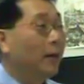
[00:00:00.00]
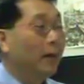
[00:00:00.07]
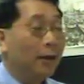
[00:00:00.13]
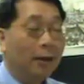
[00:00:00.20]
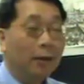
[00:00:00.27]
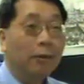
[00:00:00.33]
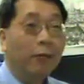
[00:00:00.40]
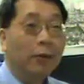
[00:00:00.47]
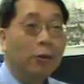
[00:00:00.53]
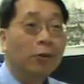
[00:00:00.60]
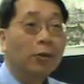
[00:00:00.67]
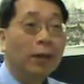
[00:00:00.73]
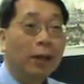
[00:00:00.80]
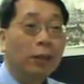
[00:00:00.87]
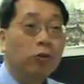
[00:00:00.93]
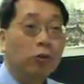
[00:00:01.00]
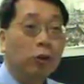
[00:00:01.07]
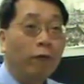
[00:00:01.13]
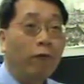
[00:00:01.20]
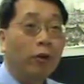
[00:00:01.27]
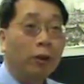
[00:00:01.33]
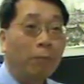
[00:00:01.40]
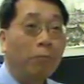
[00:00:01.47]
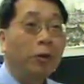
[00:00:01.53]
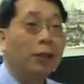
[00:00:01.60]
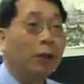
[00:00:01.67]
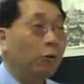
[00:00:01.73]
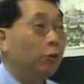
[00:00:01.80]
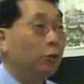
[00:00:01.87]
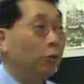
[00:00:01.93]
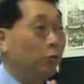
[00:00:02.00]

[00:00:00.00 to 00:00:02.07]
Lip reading: the Western countries for dumping the goods.